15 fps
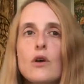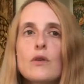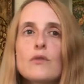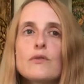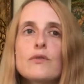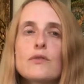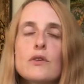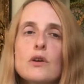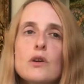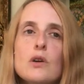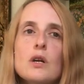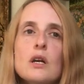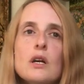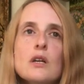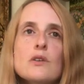gone
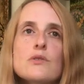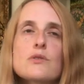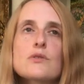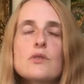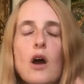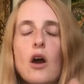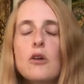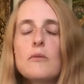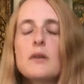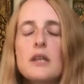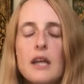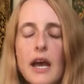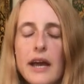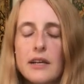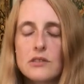through so
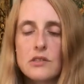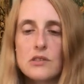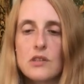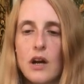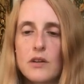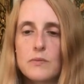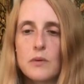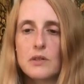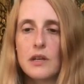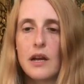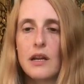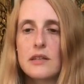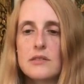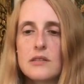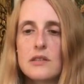many exercise
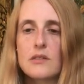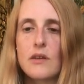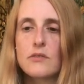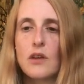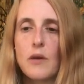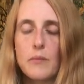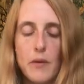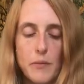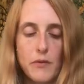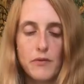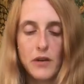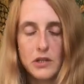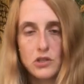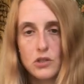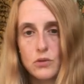modalities. I've done my
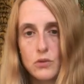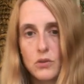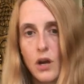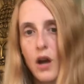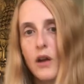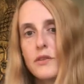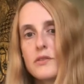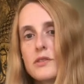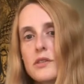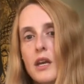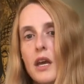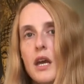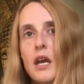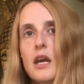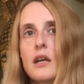professional
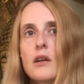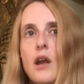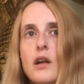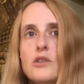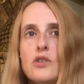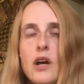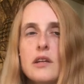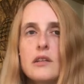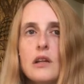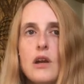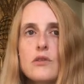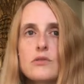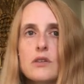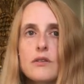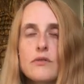dancing, like trained in
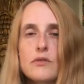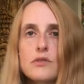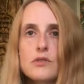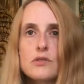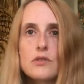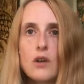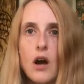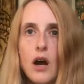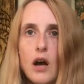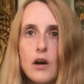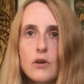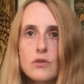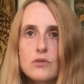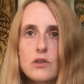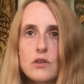loads of different
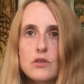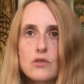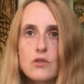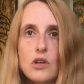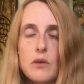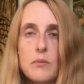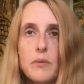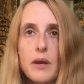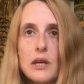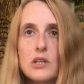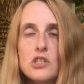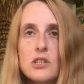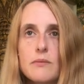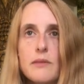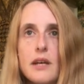styles. I used to compete
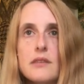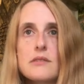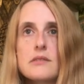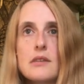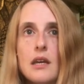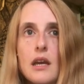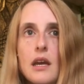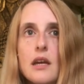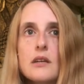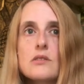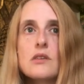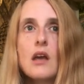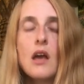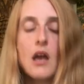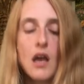in
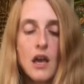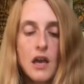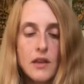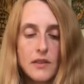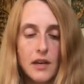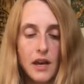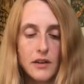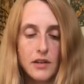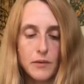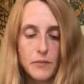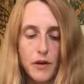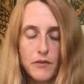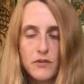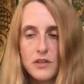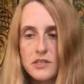gymnastics. Then I done
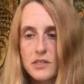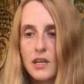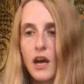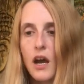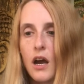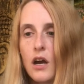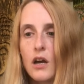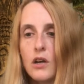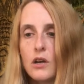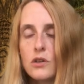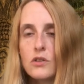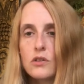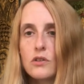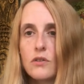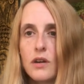my physio
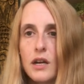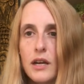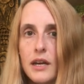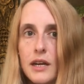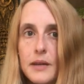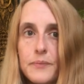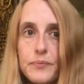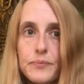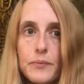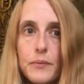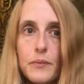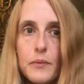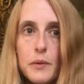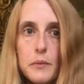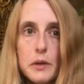degree,
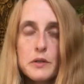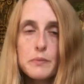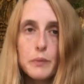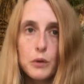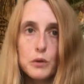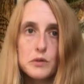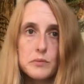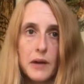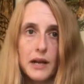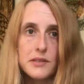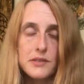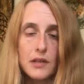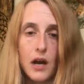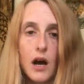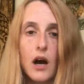my sports
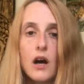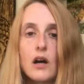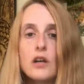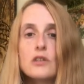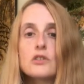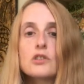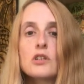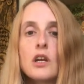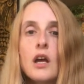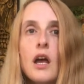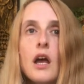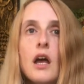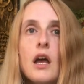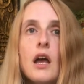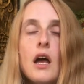massage,
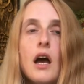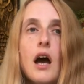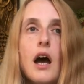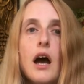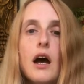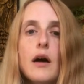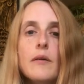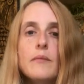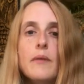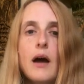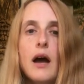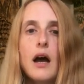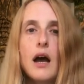and